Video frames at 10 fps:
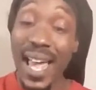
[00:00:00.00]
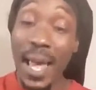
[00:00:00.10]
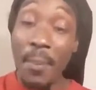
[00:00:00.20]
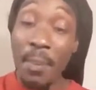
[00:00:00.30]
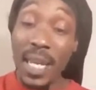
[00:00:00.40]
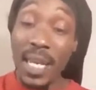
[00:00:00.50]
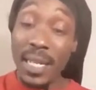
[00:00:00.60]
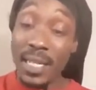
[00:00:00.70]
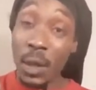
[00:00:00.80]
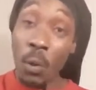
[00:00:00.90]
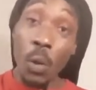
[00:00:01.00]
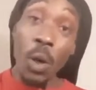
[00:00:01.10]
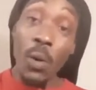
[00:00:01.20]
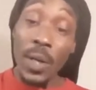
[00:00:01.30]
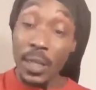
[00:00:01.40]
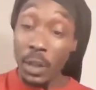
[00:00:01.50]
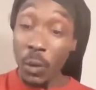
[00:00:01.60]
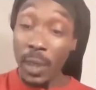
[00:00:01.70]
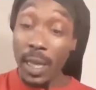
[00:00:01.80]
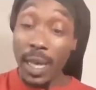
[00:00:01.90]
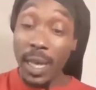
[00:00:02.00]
means, and we'll go into it,